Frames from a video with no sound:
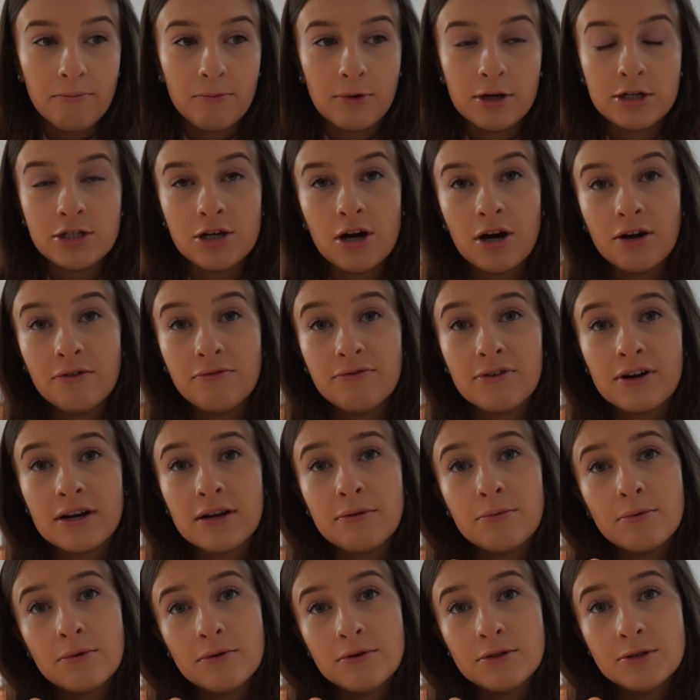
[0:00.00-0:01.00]
which I
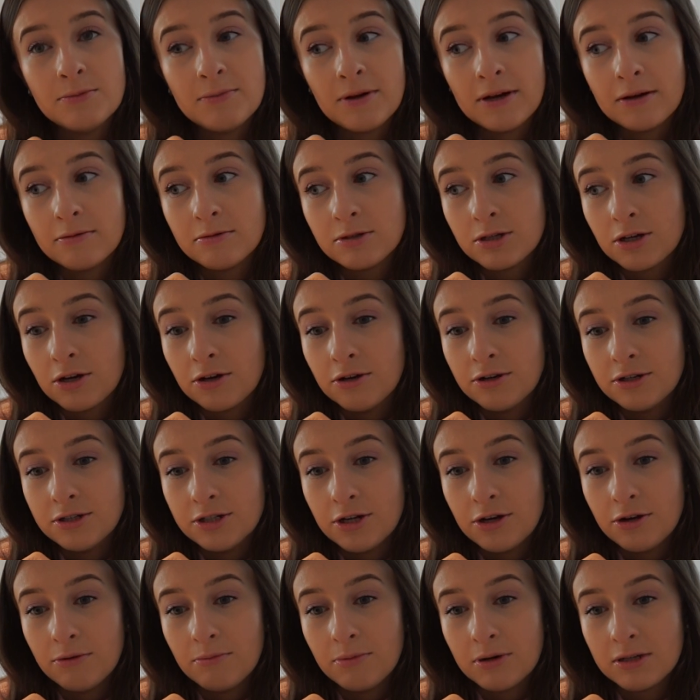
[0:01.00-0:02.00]
really want to be able to go and
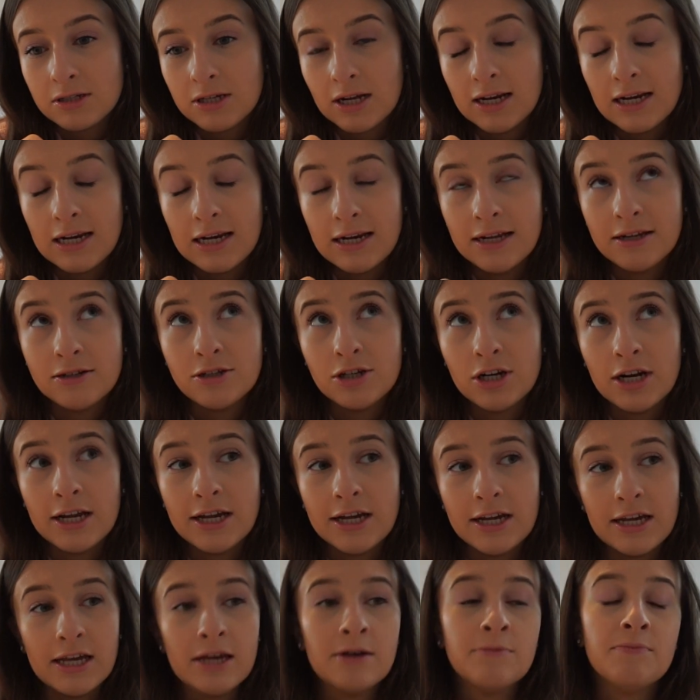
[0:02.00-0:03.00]
do because I
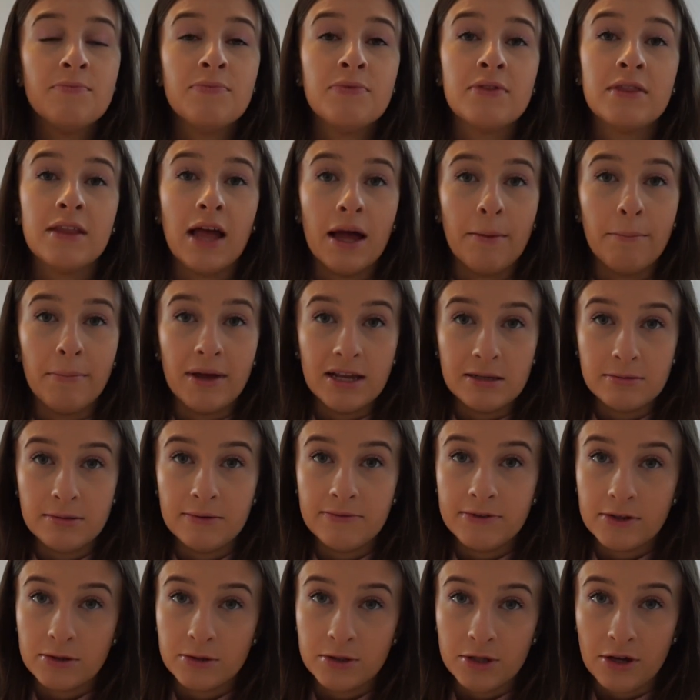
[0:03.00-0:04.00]
literally, that makes
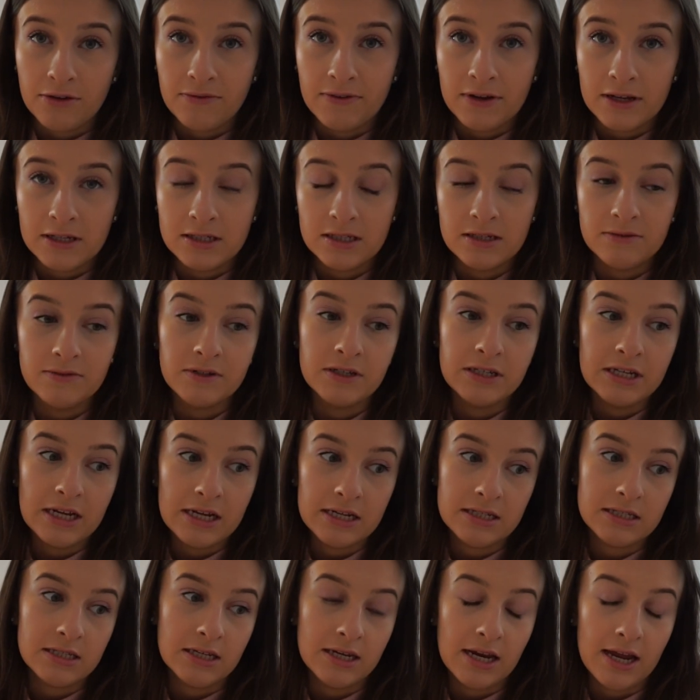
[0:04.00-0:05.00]
me feel so festive, and
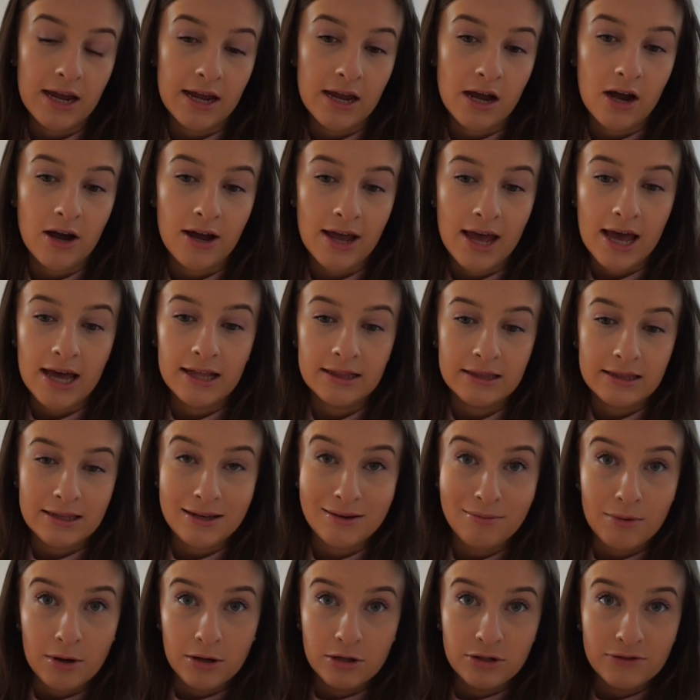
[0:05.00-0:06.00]
yesterday I had
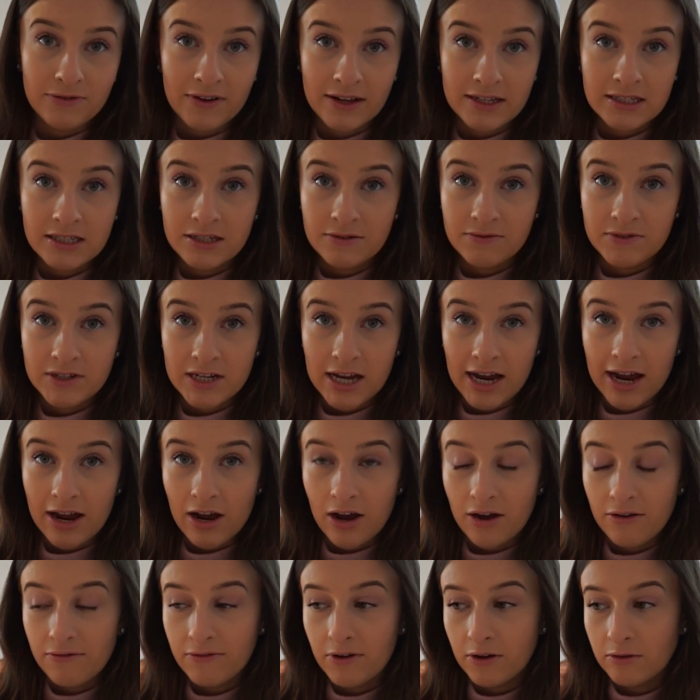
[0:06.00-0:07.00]
the most festive day.
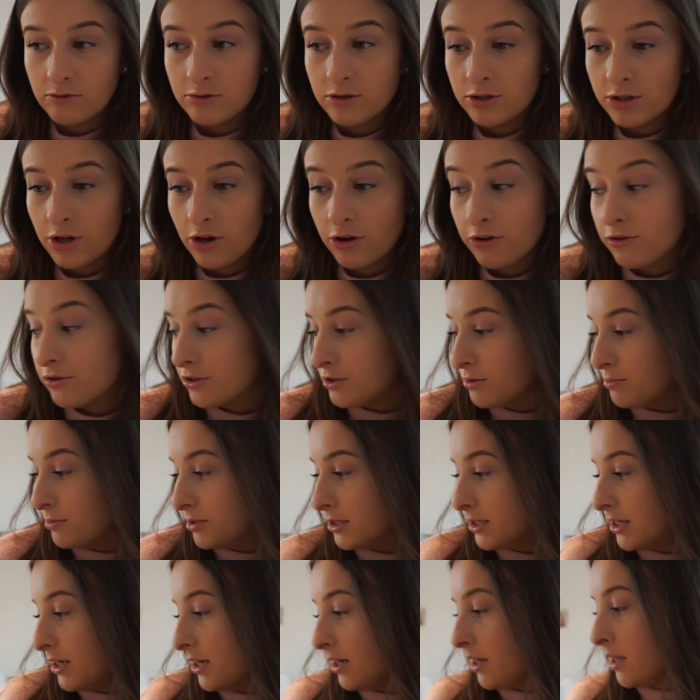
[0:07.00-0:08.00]
I felt so
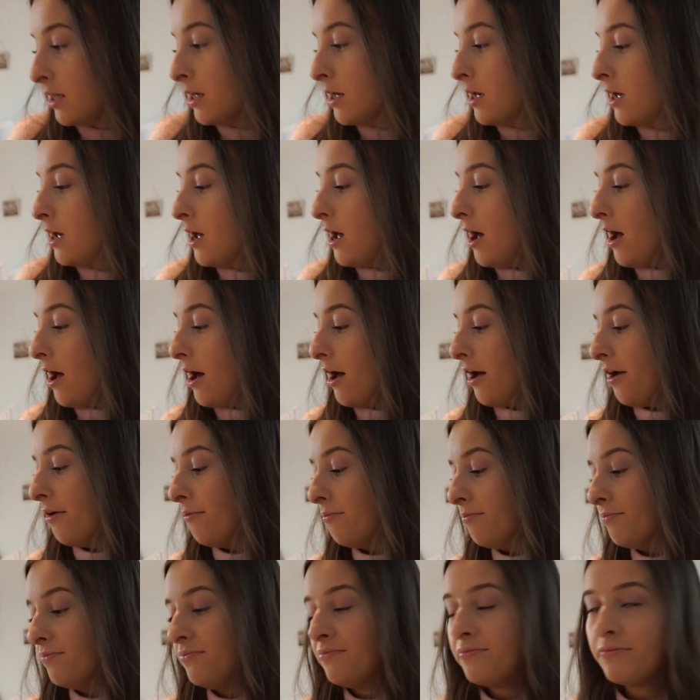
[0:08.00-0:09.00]
Christmassy.
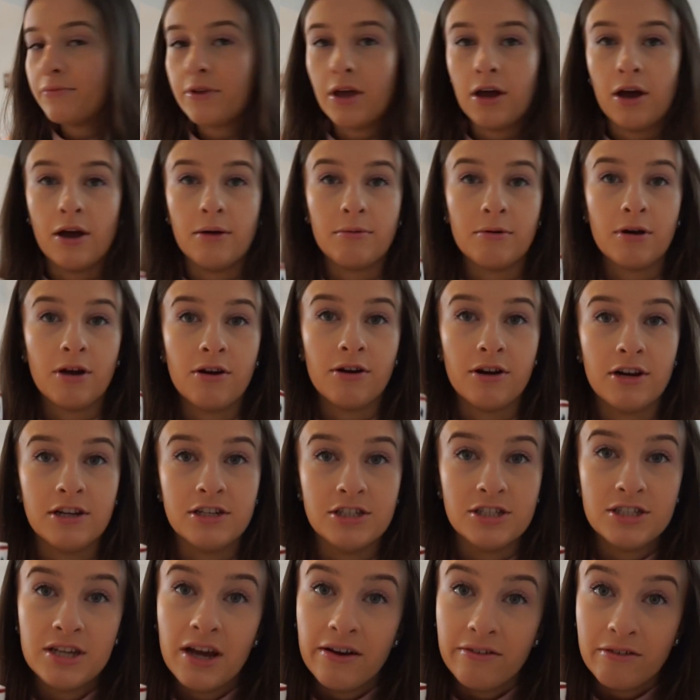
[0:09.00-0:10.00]
I'm
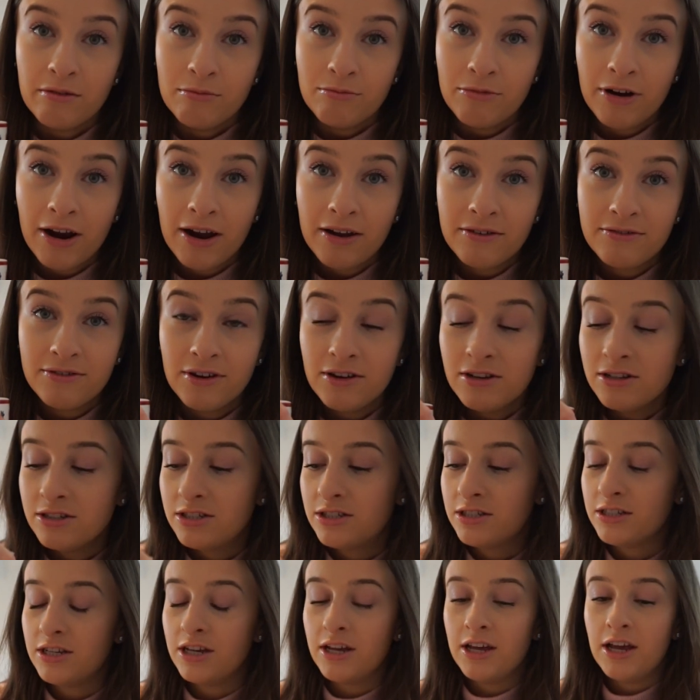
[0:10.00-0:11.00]
currently just having
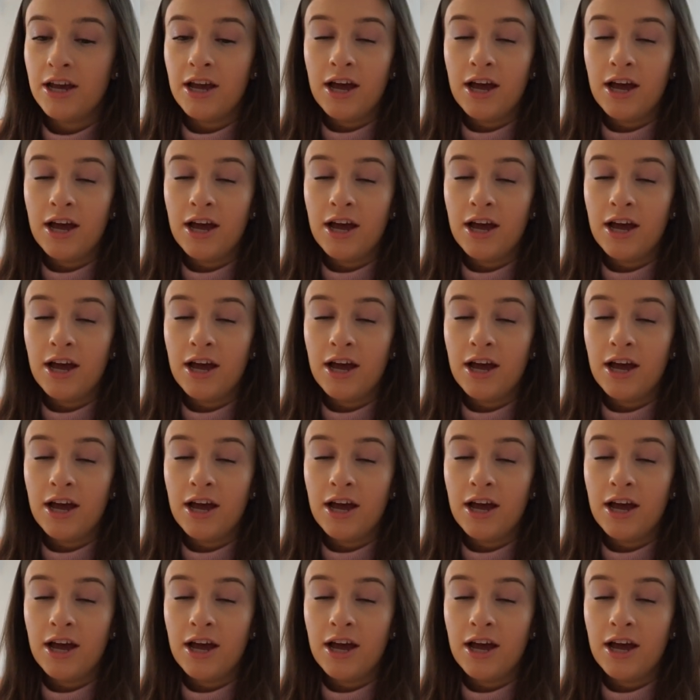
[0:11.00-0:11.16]
breakfast.